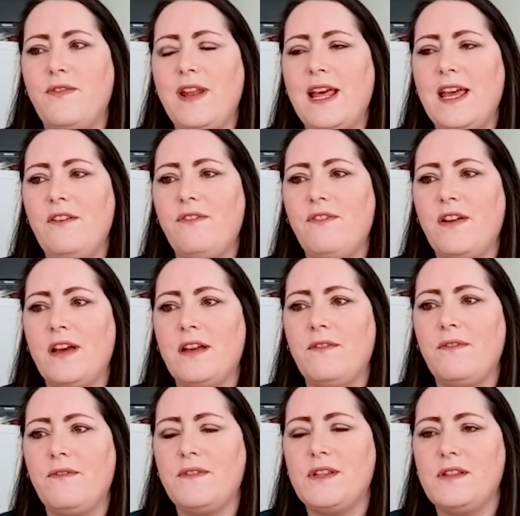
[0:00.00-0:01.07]
life
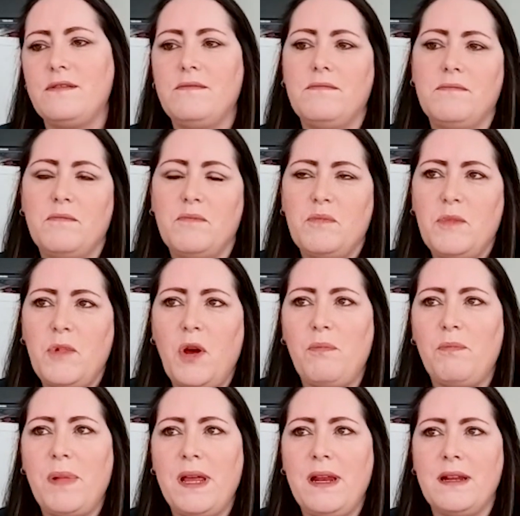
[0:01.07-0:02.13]
have
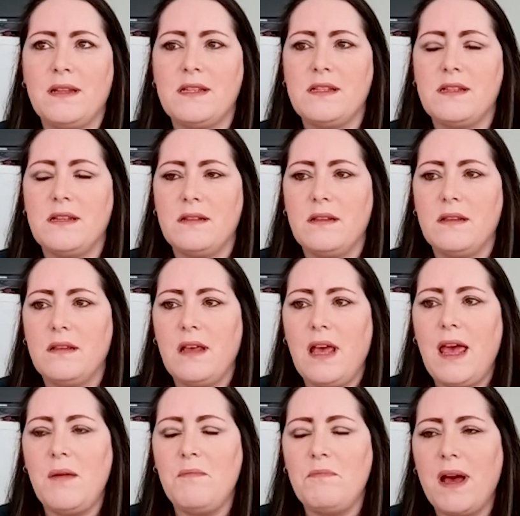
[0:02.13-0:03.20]
not been as
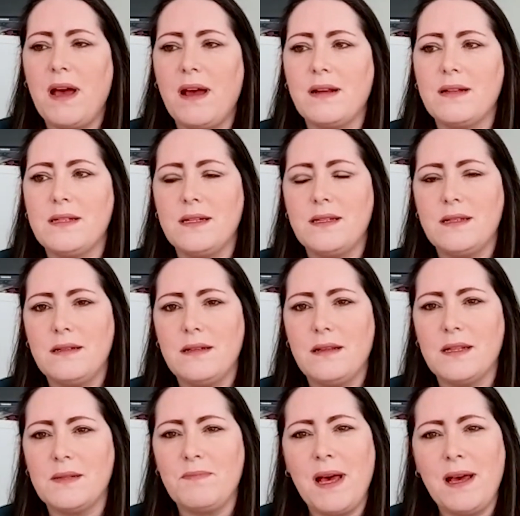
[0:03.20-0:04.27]
impacted
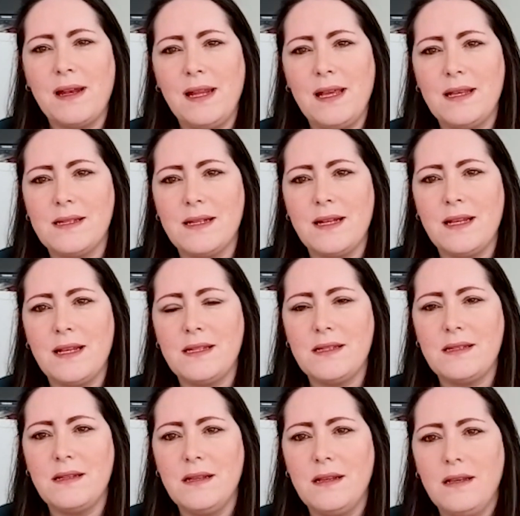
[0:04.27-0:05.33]
as badly as it
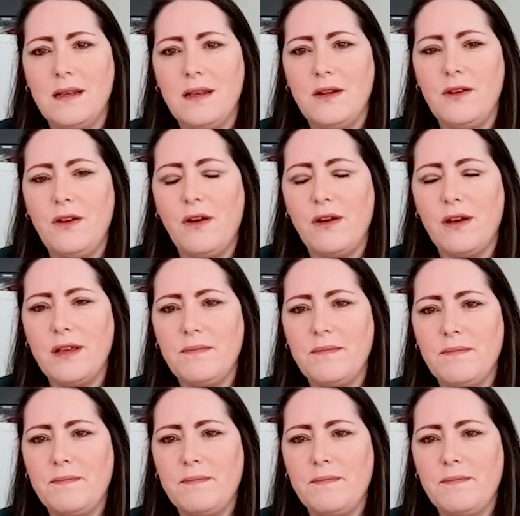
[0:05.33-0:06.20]
is now?